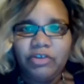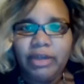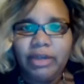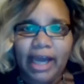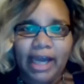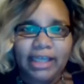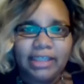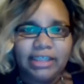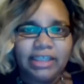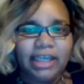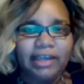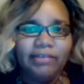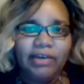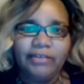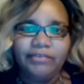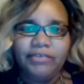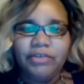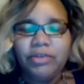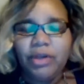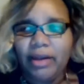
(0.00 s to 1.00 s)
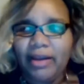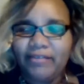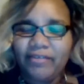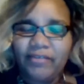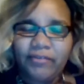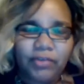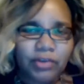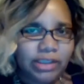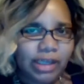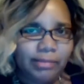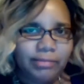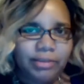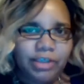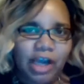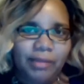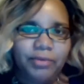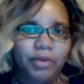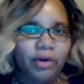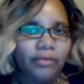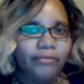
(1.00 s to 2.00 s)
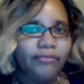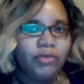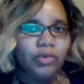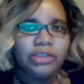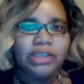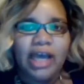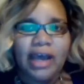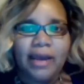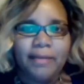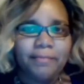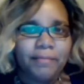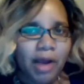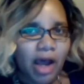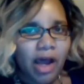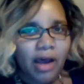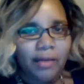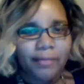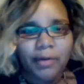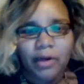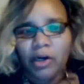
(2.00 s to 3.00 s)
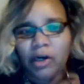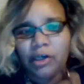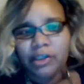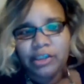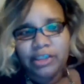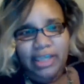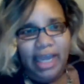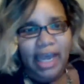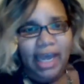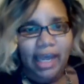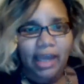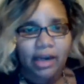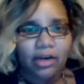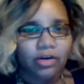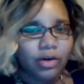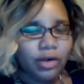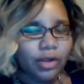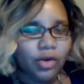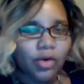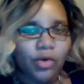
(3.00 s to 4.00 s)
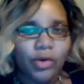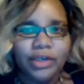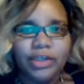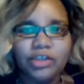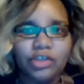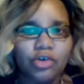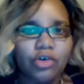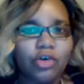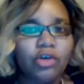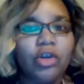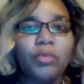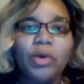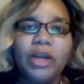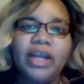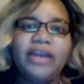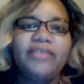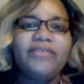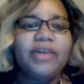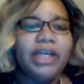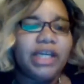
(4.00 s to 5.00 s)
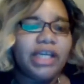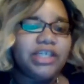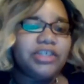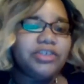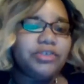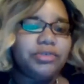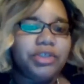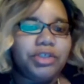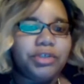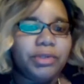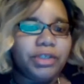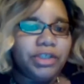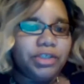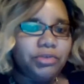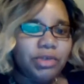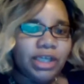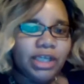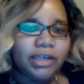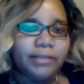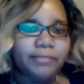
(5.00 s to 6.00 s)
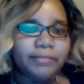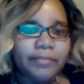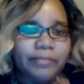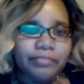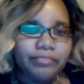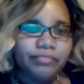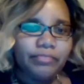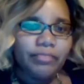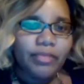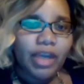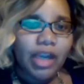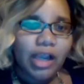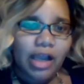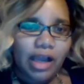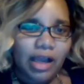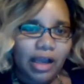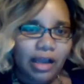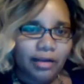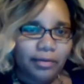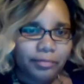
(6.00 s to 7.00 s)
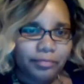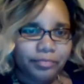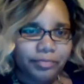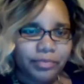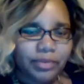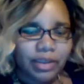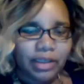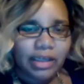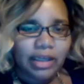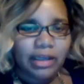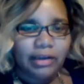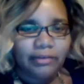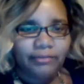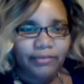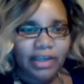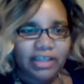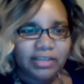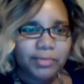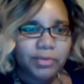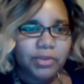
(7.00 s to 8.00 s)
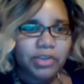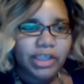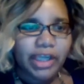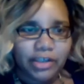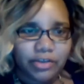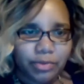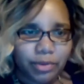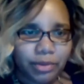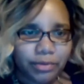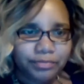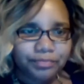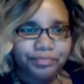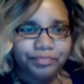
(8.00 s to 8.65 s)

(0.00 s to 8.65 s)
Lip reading: guys, even if you don't have a full-time job, you're a full-time mom or dad or going to school or whatever it is you do, and you need a flexible schedule.